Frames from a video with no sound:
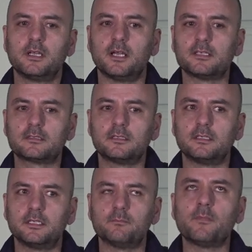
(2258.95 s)
I still,
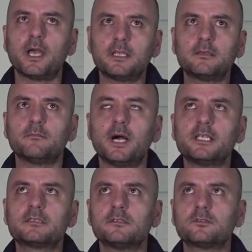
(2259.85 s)
it, mine, mine
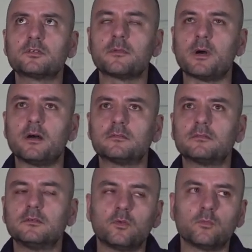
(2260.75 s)
still took about
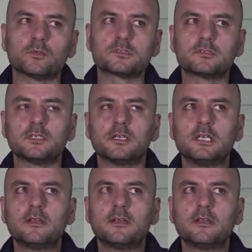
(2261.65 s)
almost, uh,